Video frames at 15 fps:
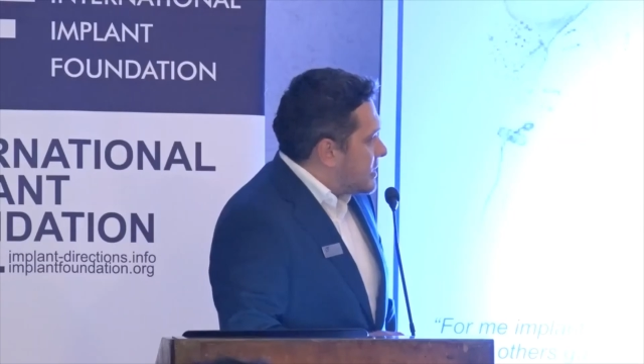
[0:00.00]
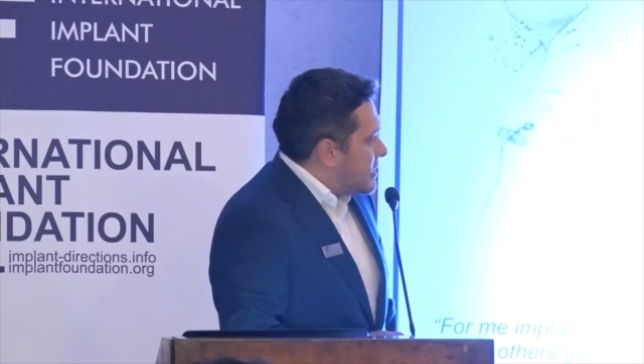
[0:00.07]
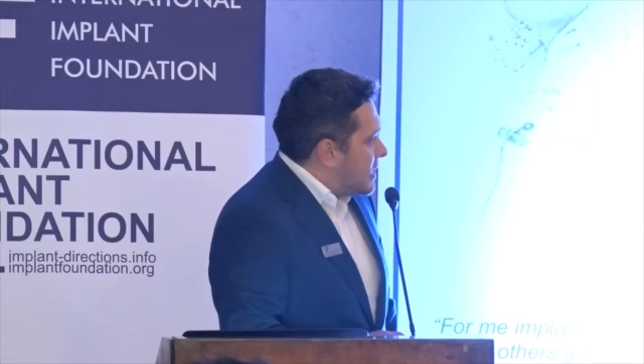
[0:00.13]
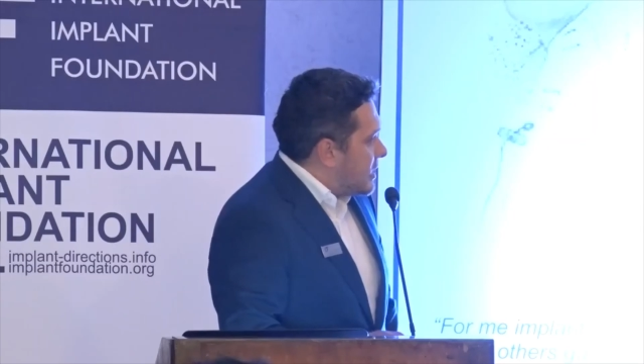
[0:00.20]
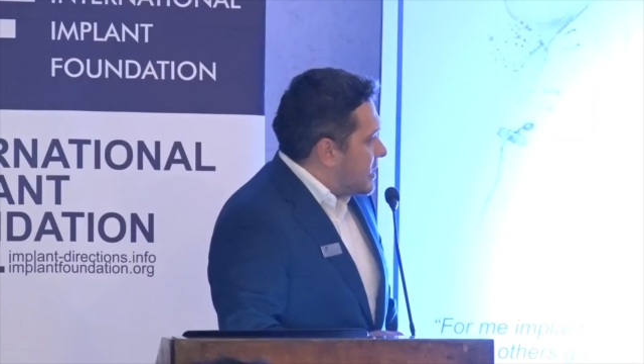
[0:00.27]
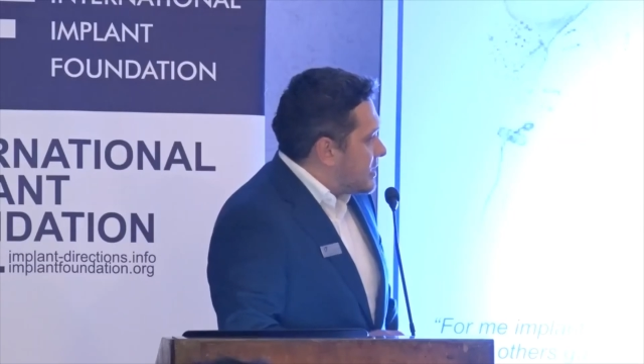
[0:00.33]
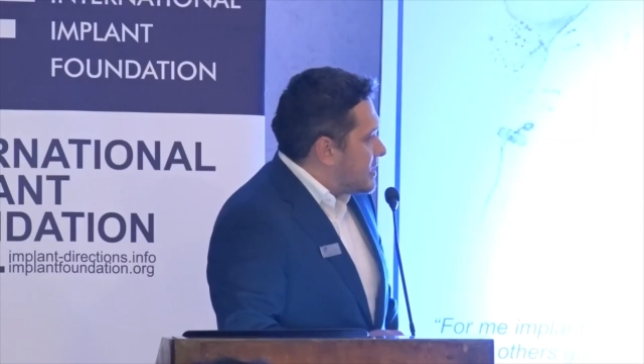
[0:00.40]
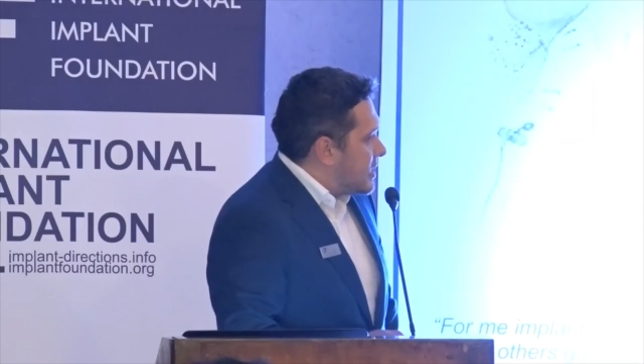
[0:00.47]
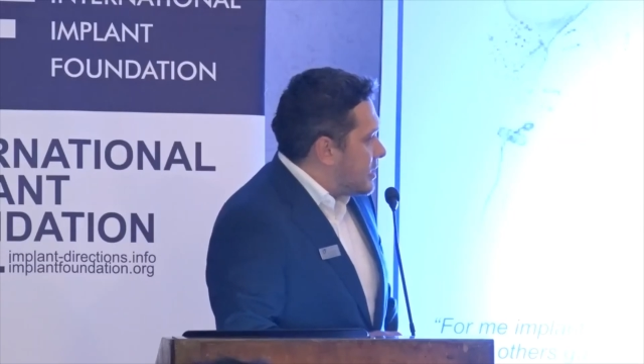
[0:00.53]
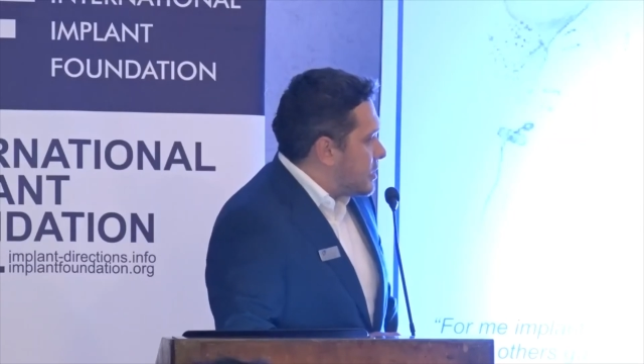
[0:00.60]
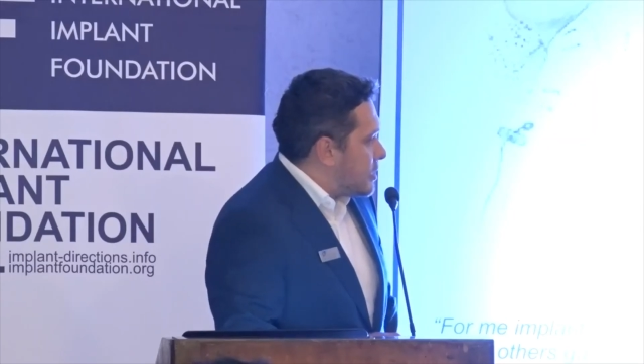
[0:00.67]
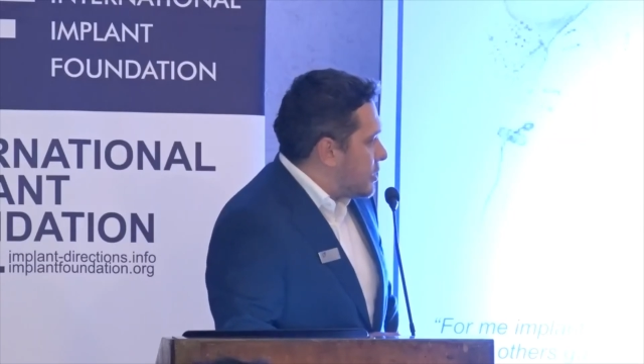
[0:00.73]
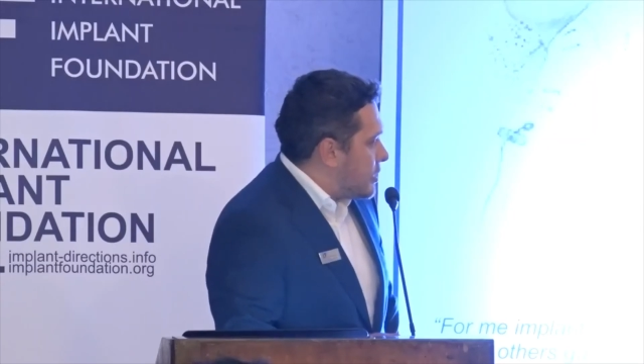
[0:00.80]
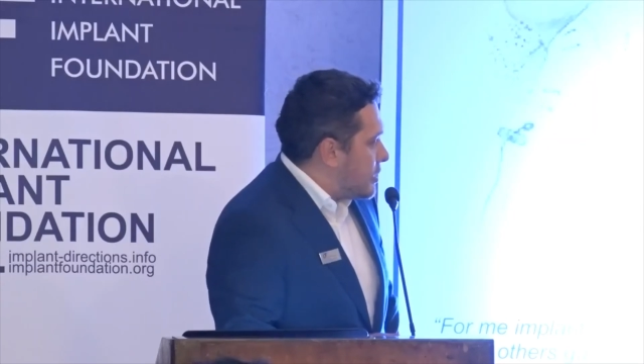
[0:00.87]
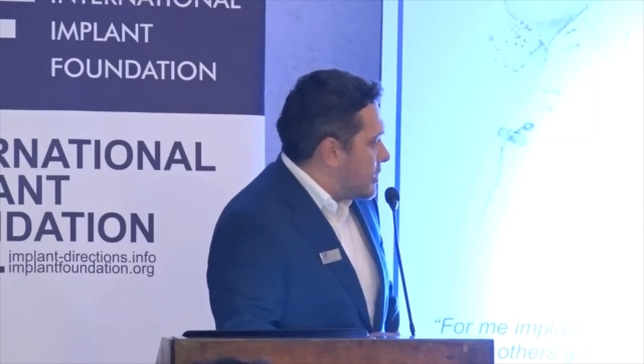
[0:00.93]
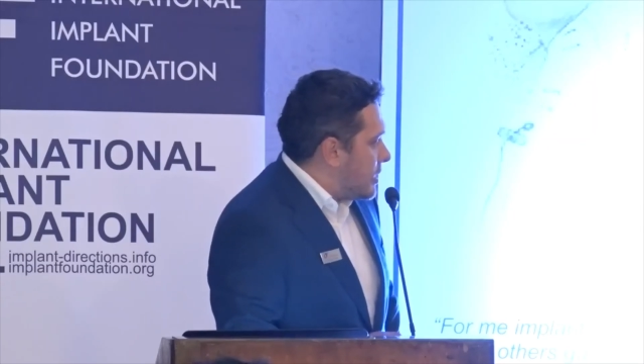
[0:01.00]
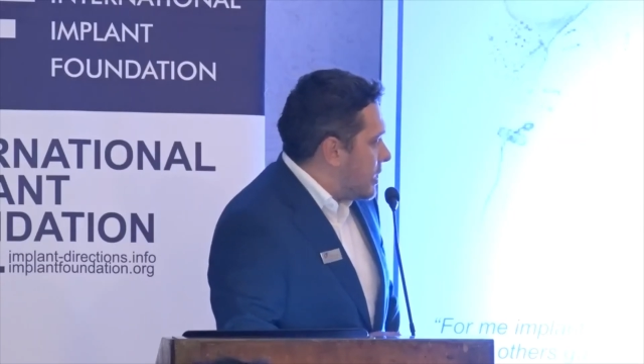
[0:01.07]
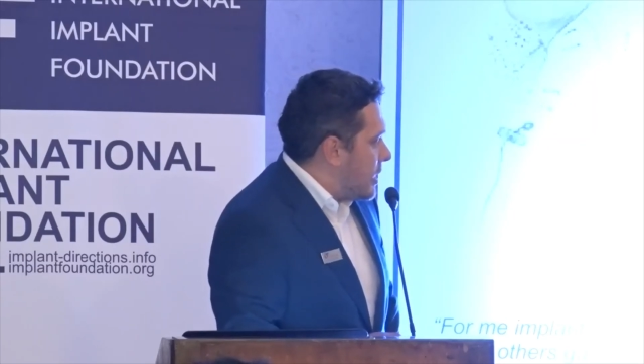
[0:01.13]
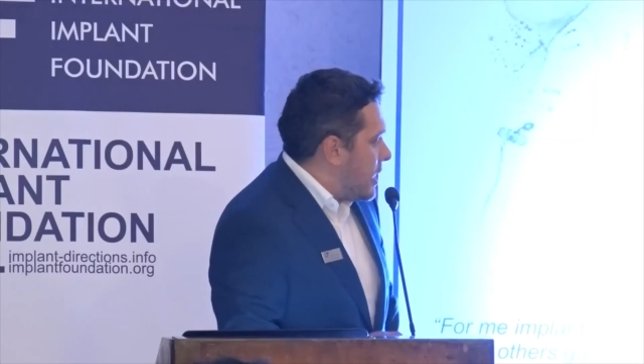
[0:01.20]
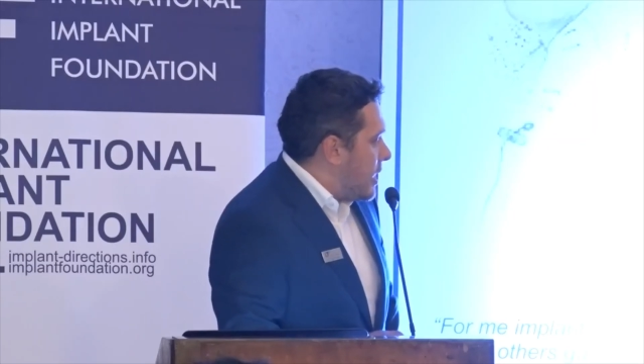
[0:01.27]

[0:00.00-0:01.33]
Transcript: the center